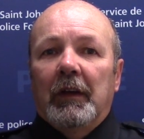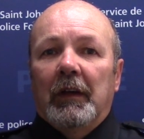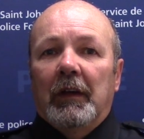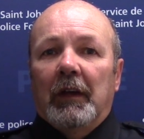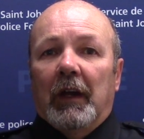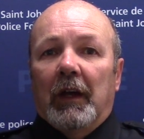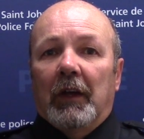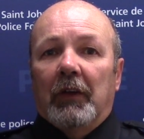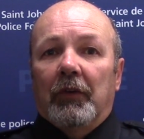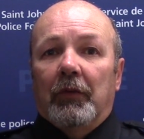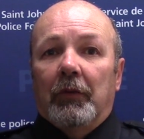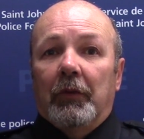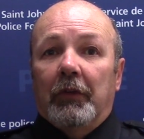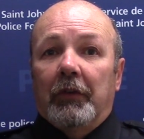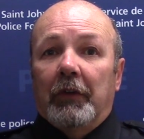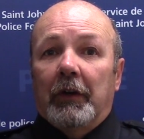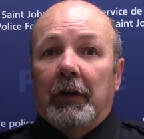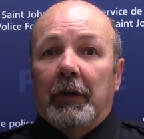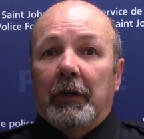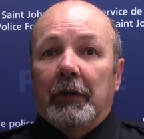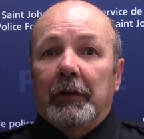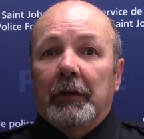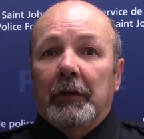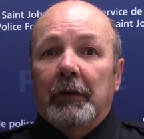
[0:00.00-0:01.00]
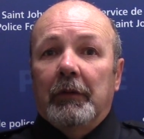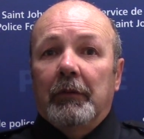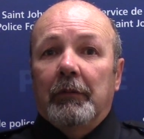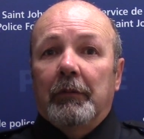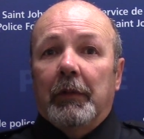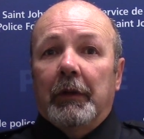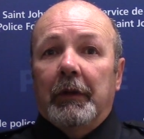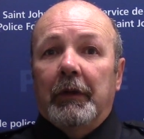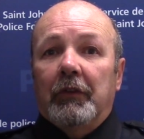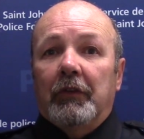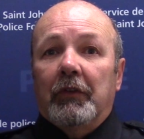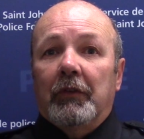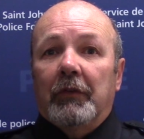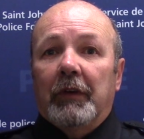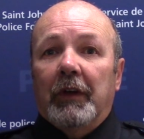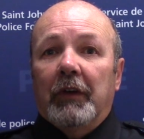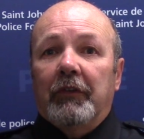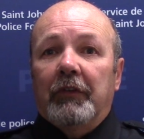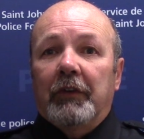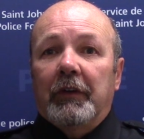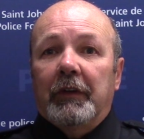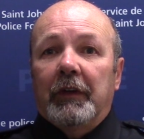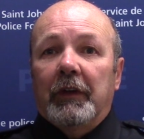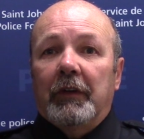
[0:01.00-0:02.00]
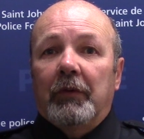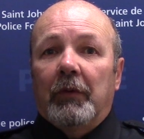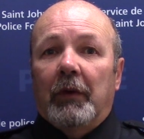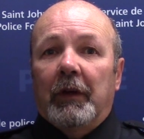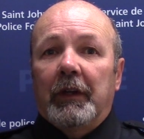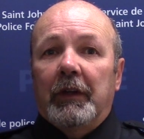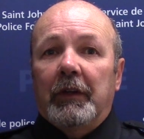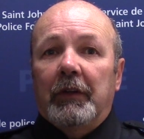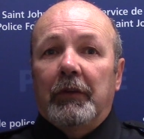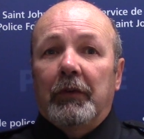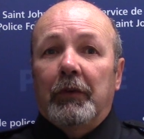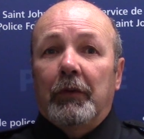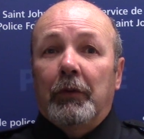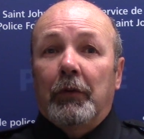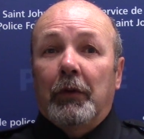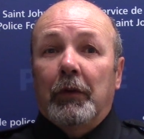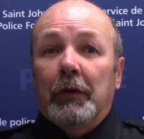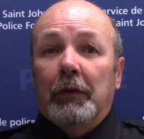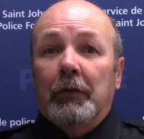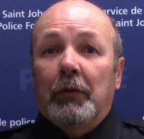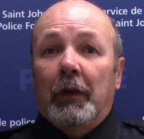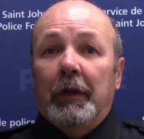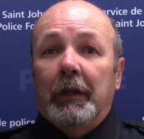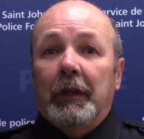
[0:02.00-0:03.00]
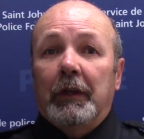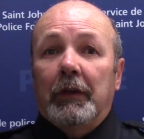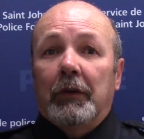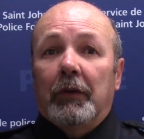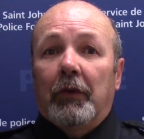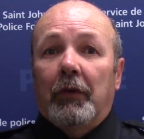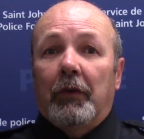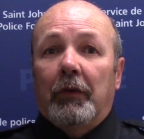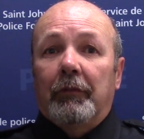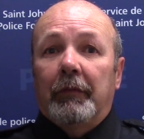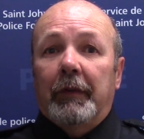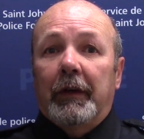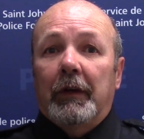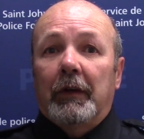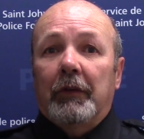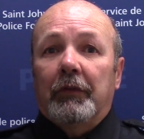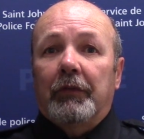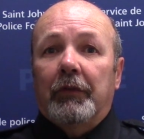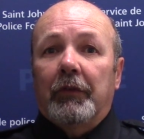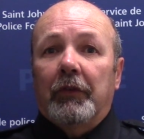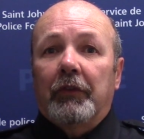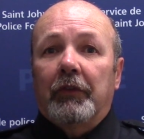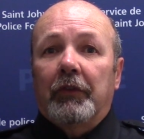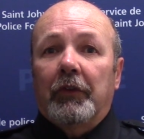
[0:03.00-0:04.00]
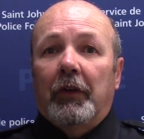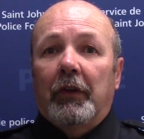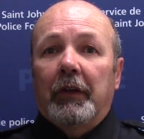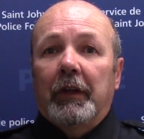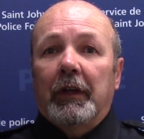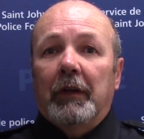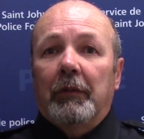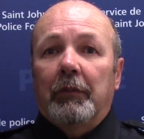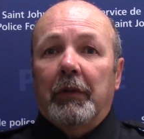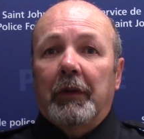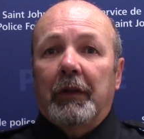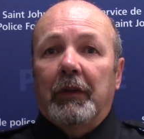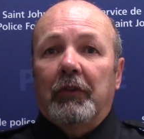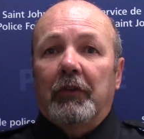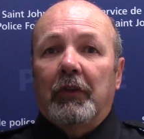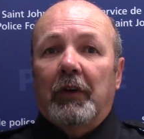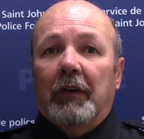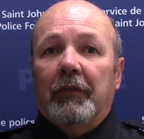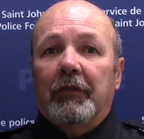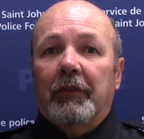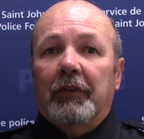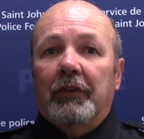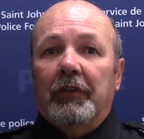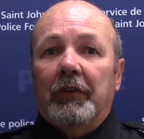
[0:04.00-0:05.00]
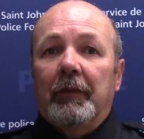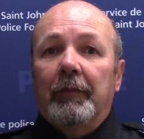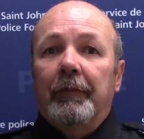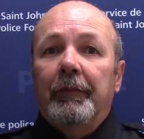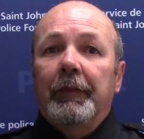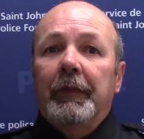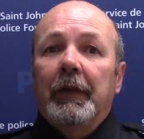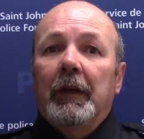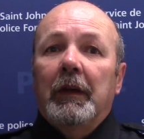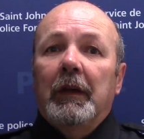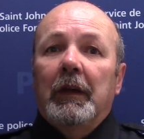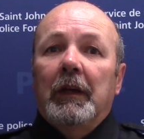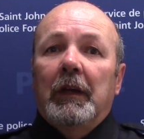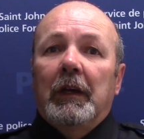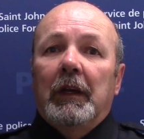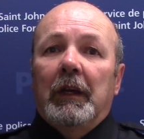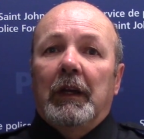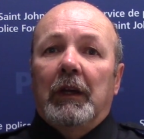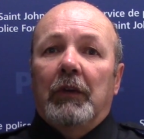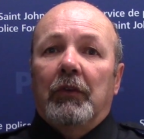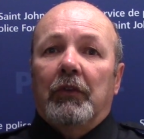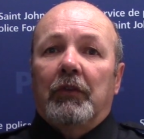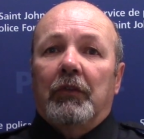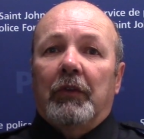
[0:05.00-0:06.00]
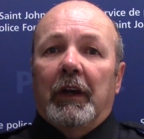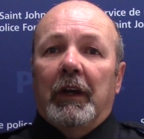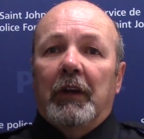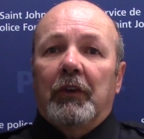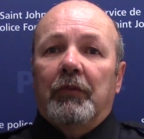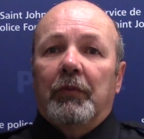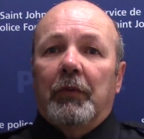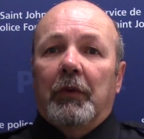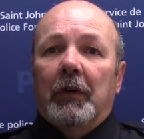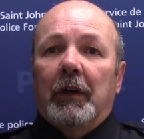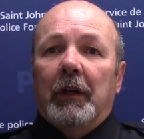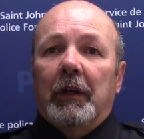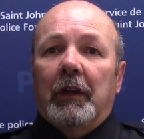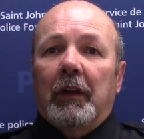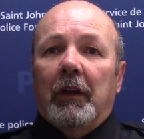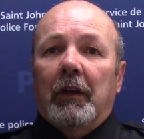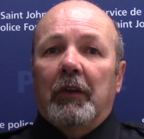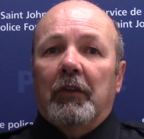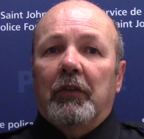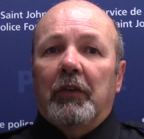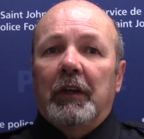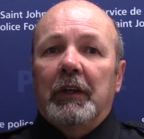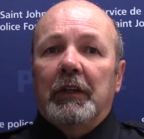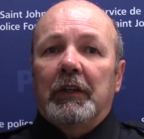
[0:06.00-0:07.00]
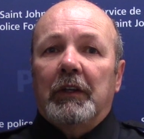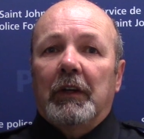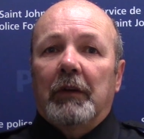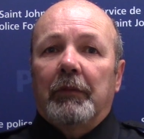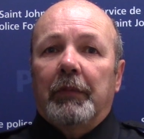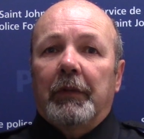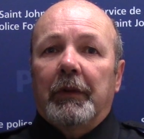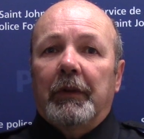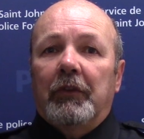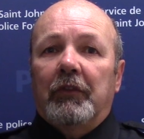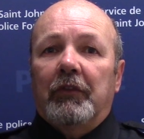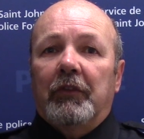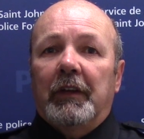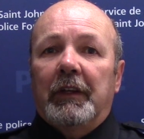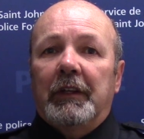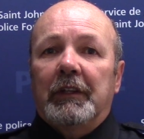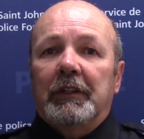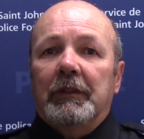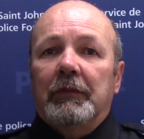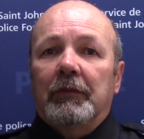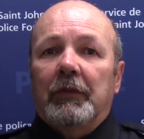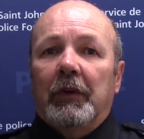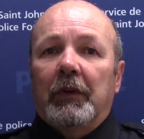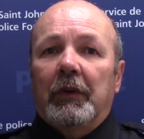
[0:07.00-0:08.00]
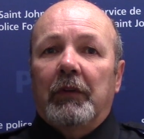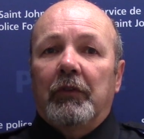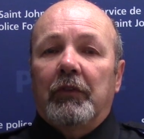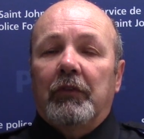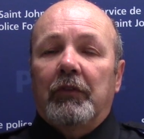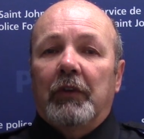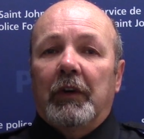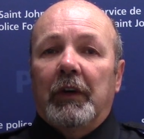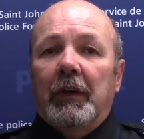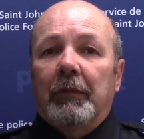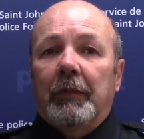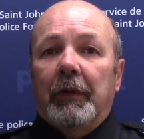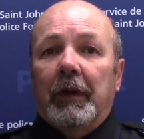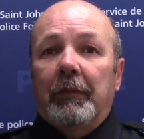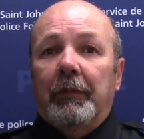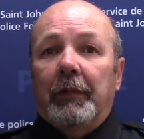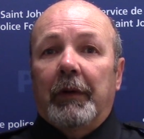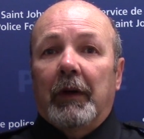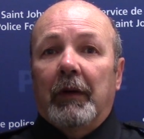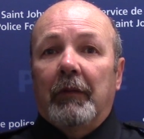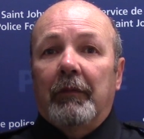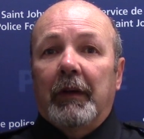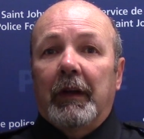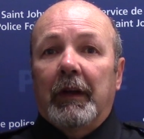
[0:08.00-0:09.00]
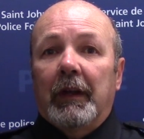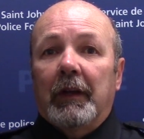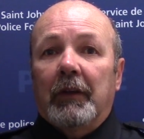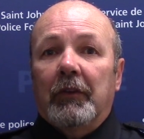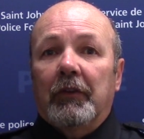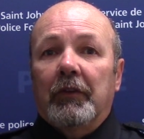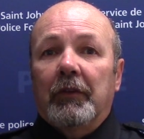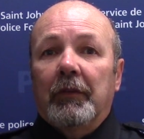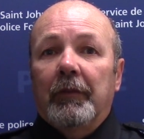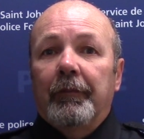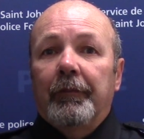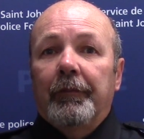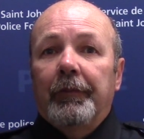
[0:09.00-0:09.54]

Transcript: As a result, police arrested the 20-year-old male for assaulting a police officer. He was transported to the St. John Police Station, where he was treated by paramedics.